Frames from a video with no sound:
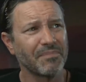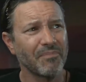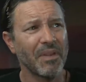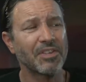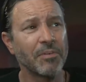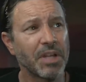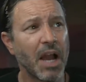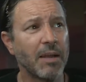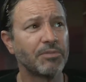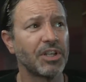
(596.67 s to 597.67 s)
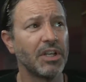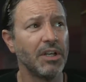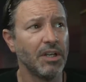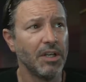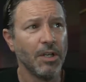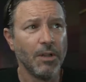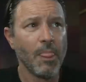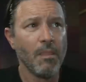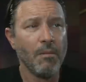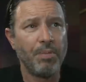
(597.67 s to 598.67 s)
Sometimes
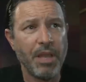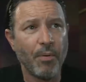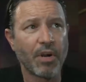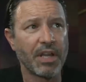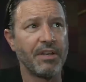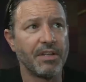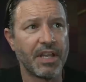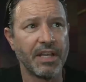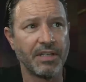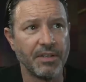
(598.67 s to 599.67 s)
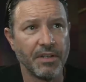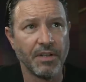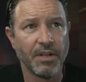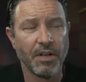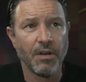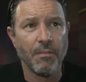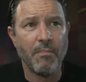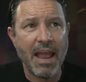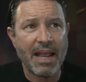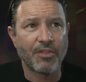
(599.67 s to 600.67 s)
people can can
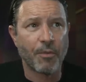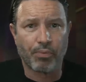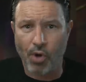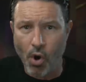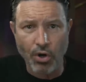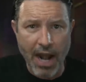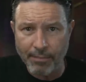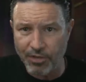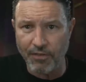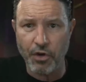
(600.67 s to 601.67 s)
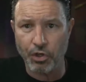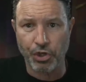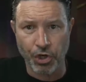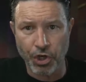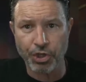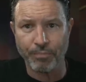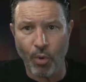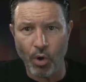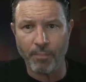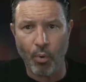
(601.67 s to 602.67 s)
make the programs of their church
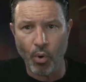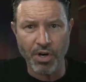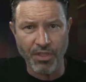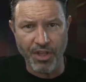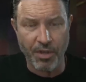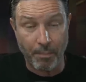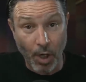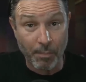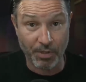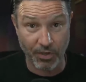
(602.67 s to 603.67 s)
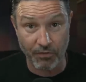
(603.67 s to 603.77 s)
more important than the purpose of their